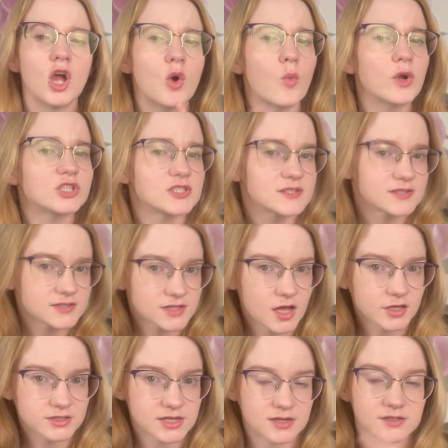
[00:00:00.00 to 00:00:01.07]
which is
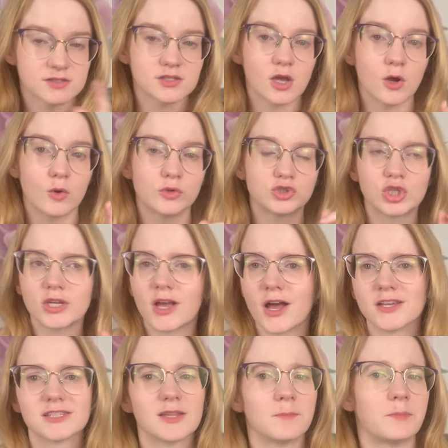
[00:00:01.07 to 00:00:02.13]
insulting. So she
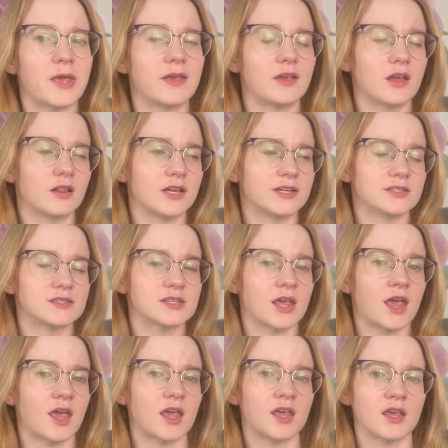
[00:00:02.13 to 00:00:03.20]
calls the Behelit
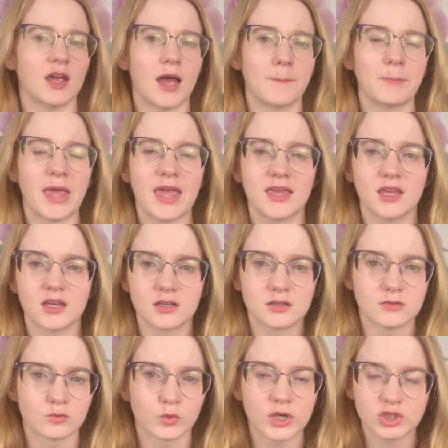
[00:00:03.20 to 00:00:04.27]
a uh,
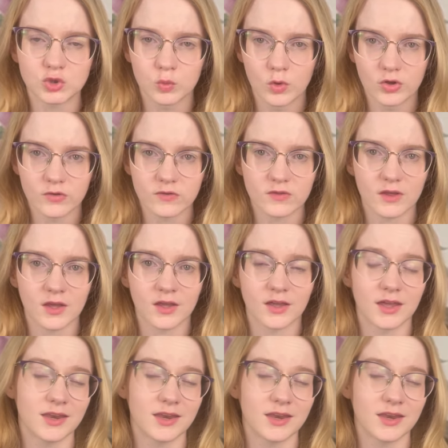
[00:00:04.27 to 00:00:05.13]
pagan ritual thing.